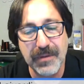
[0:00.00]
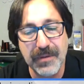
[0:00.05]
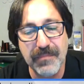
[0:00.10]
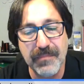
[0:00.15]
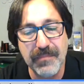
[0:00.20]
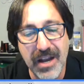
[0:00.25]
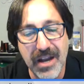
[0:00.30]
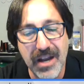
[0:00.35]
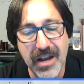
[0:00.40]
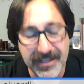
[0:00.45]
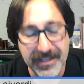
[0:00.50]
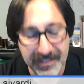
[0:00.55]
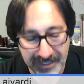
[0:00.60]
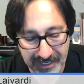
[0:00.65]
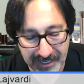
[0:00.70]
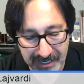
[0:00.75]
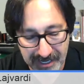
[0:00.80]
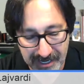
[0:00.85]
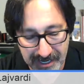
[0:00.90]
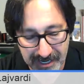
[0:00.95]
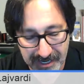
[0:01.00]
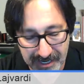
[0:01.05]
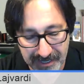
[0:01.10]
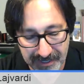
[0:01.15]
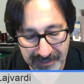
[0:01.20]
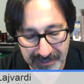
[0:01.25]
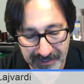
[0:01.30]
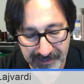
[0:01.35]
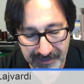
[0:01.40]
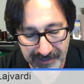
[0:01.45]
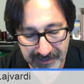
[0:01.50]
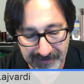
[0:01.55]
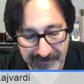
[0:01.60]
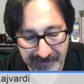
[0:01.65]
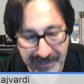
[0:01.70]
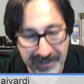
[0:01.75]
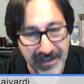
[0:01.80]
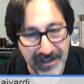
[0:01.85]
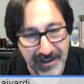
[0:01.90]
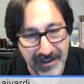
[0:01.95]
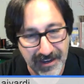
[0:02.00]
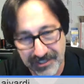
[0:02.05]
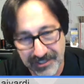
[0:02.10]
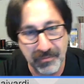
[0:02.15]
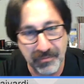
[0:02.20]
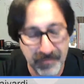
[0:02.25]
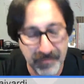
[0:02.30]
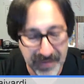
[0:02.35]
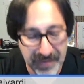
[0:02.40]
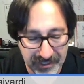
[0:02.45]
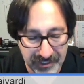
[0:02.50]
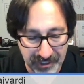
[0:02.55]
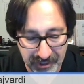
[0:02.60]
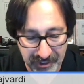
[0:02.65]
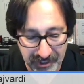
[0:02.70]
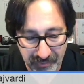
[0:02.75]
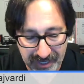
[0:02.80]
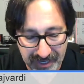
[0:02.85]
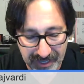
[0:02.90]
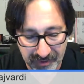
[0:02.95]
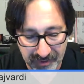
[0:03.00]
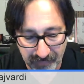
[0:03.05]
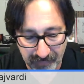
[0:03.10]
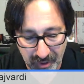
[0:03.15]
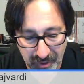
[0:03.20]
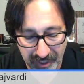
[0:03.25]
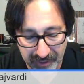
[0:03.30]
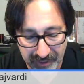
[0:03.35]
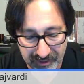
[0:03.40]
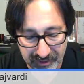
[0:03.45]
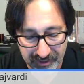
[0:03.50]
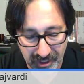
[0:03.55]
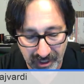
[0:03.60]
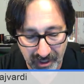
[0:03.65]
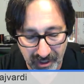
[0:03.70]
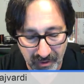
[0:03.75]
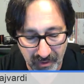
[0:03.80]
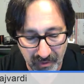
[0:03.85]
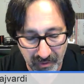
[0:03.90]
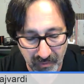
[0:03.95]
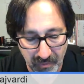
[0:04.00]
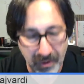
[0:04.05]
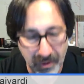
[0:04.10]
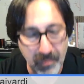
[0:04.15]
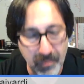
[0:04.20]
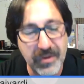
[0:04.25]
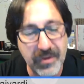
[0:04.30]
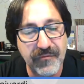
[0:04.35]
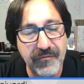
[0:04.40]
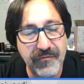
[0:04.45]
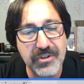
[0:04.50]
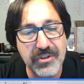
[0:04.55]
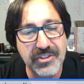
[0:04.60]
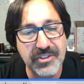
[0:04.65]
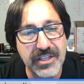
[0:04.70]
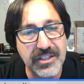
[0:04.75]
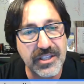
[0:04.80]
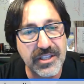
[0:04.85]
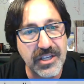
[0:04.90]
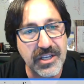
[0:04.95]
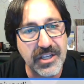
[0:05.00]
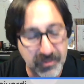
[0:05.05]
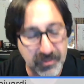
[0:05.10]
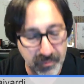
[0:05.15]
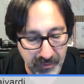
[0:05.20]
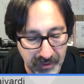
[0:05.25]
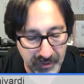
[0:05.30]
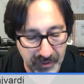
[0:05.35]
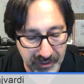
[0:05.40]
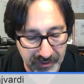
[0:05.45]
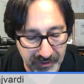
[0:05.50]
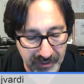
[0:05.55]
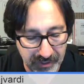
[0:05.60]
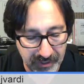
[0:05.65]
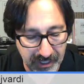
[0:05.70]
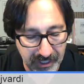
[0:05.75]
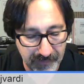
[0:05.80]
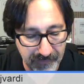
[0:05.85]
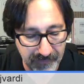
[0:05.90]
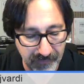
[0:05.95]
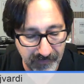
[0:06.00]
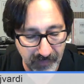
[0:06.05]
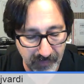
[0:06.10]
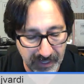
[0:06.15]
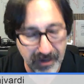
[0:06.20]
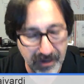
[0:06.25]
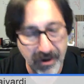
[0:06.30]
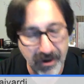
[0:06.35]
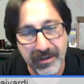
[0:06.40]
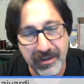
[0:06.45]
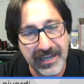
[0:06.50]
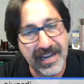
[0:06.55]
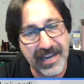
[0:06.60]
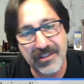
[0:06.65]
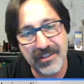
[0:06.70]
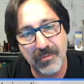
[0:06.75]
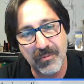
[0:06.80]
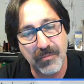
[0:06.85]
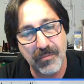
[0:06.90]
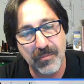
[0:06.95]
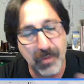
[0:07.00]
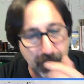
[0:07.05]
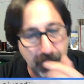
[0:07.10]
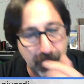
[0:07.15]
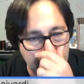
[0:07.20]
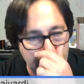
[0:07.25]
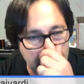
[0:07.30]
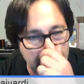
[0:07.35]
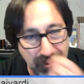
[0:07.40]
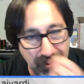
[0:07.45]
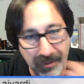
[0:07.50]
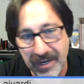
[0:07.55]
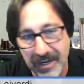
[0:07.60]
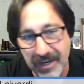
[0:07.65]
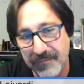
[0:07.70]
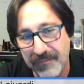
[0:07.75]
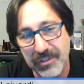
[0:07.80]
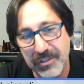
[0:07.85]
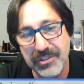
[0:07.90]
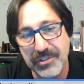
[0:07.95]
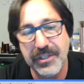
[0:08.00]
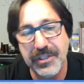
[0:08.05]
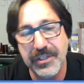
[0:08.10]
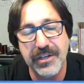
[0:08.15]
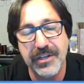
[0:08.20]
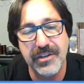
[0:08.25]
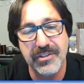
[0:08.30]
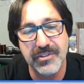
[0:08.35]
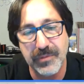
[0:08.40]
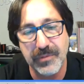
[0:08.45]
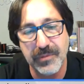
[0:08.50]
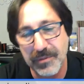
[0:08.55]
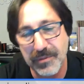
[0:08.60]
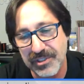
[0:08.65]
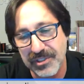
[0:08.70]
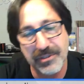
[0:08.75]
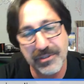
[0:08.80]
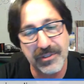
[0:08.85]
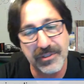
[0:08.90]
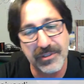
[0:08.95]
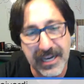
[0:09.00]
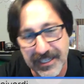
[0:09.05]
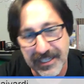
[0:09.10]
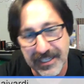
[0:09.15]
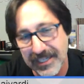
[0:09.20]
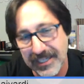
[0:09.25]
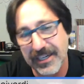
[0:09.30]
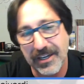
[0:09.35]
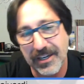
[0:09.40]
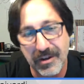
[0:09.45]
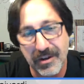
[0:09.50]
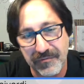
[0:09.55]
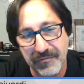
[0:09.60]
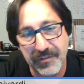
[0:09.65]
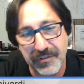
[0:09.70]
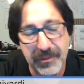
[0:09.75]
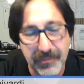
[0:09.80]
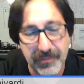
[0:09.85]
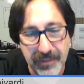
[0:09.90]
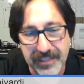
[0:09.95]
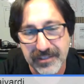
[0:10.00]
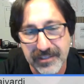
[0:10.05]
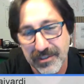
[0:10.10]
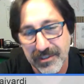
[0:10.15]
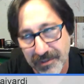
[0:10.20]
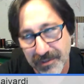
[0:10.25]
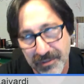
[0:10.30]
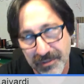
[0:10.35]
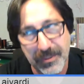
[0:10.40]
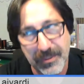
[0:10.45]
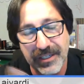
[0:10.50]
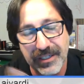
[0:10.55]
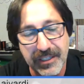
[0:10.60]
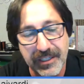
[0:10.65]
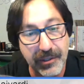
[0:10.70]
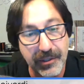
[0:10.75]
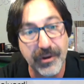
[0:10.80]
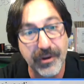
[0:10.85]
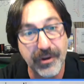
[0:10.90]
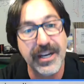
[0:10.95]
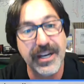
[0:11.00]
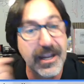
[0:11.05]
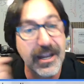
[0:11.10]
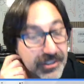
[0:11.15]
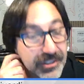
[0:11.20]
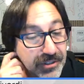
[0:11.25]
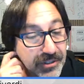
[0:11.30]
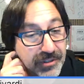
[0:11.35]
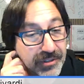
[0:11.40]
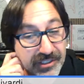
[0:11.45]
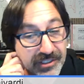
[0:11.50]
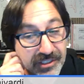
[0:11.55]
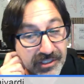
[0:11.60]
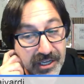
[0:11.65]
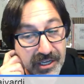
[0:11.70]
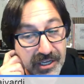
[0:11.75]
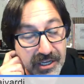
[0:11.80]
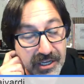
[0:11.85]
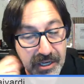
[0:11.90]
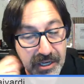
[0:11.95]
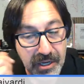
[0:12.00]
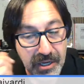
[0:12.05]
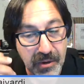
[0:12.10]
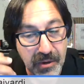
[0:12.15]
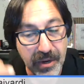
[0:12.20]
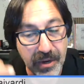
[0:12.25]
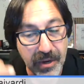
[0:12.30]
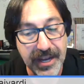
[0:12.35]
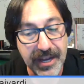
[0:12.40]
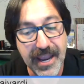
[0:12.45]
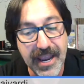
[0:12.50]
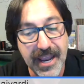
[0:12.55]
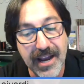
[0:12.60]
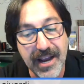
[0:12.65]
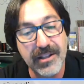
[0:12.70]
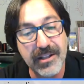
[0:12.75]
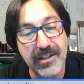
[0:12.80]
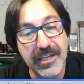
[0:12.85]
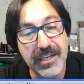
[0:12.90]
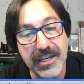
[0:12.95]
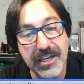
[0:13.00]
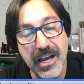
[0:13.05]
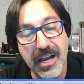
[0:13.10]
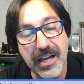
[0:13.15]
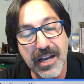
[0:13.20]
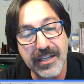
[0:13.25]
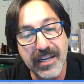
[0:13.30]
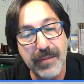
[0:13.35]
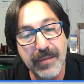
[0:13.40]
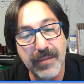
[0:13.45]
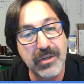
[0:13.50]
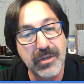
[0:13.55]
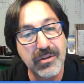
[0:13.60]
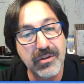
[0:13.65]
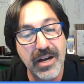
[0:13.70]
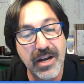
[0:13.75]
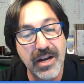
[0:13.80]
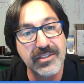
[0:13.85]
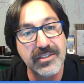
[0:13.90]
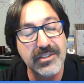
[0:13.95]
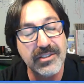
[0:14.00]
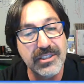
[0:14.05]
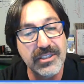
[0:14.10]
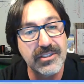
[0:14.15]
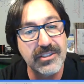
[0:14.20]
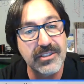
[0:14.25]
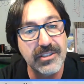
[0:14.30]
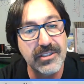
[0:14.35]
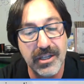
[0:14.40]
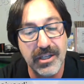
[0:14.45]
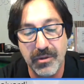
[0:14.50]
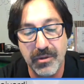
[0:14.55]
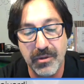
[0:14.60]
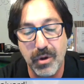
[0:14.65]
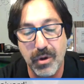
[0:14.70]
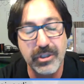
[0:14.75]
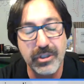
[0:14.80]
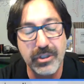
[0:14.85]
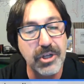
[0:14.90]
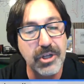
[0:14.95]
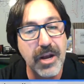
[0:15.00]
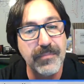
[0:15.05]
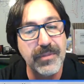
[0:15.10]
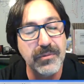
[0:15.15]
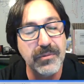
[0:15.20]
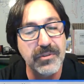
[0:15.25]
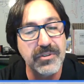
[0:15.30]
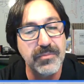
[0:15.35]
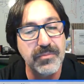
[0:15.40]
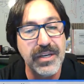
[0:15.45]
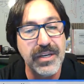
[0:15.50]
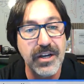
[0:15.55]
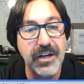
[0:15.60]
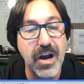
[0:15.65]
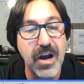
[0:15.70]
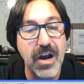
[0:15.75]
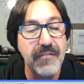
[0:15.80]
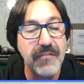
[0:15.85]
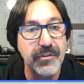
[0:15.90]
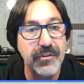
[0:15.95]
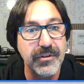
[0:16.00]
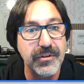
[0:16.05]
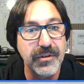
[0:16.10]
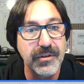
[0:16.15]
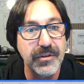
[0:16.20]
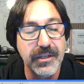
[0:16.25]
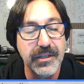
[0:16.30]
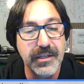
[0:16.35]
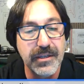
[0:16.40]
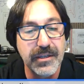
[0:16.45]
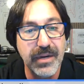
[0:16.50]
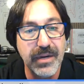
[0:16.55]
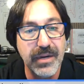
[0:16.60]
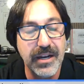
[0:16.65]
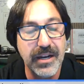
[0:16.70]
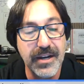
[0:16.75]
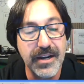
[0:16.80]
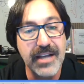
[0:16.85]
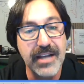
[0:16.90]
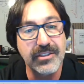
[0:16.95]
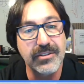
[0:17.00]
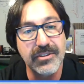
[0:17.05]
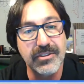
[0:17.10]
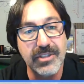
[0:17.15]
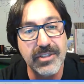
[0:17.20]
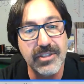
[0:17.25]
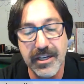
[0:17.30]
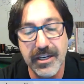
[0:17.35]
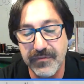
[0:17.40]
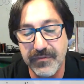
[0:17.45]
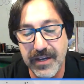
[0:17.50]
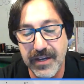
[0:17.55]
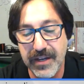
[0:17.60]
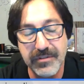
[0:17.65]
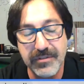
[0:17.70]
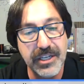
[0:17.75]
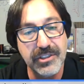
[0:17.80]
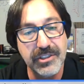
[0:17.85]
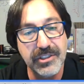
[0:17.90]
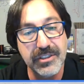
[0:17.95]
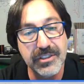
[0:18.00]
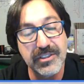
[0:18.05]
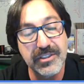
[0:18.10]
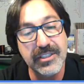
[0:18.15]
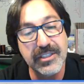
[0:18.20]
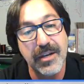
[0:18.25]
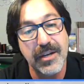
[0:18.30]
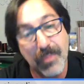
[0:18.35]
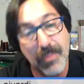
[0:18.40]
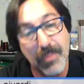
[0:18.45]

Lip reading: in mind, as you mentioned, you read the book. So when we first did this, we had already had the robotics program for 2 years, and we were still kind of getting our feet wet, so to speak, and learning how to do this. When Alan and I came across this workshop that was being offered by the National Science Foundation in Santa